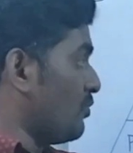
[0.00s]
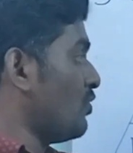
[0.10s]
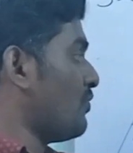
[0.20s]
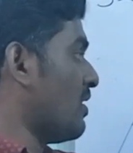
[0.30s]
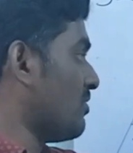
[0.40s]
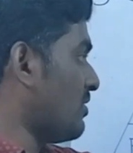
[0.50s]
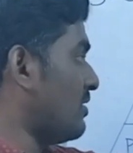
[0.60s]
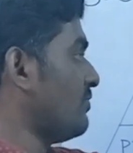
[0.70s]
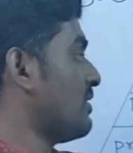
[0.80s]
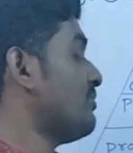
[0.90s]
move
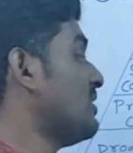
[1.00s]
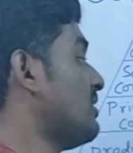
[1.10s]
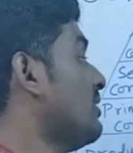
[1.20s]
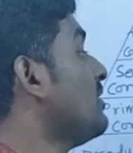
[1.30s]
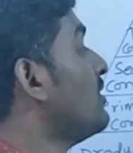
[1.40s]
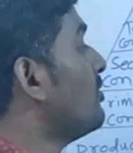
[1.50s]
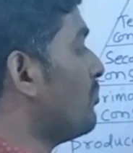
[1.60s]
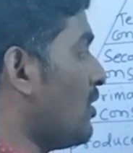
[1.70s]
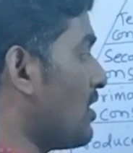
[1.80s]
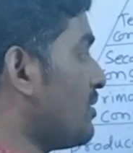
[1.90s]
forward from the
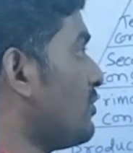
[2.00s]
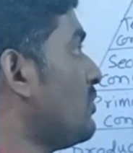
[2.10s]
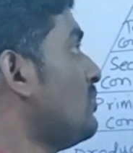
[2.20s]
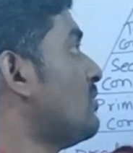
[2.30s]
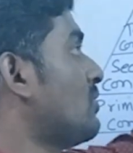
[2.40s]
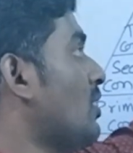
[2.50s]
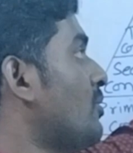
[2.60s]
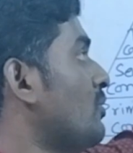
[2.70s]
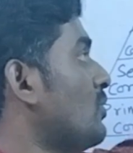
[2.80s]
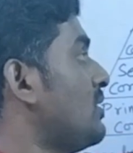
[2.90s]
bottom to top,